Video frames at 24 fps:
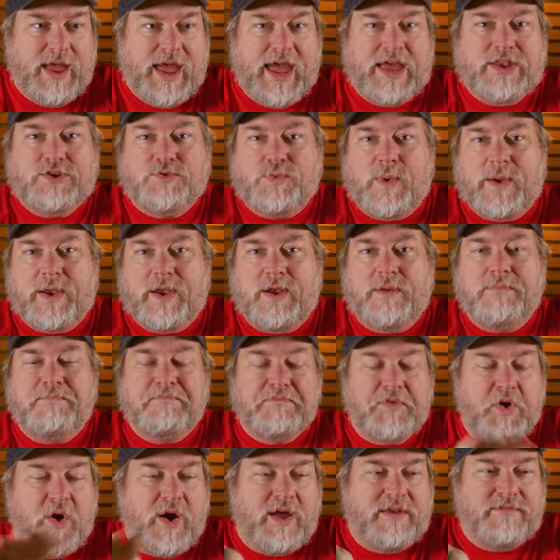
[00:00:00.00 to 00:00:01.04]
And Twitter,
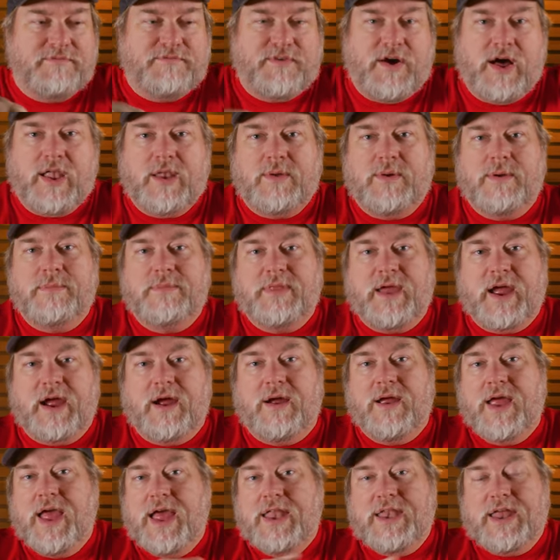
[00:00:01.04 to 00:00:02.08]
go ahead and follow them
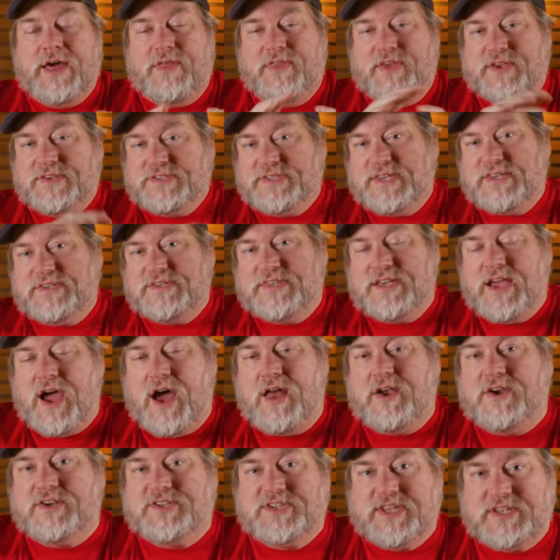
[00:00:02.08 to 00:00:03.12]
there. Now, this is the
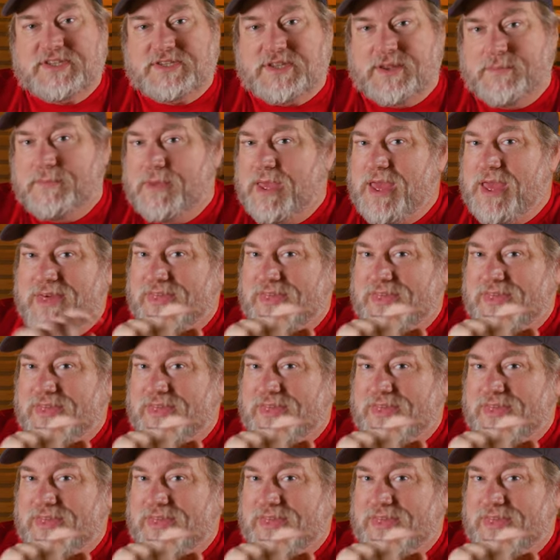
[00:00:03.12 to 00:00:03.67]
honor system.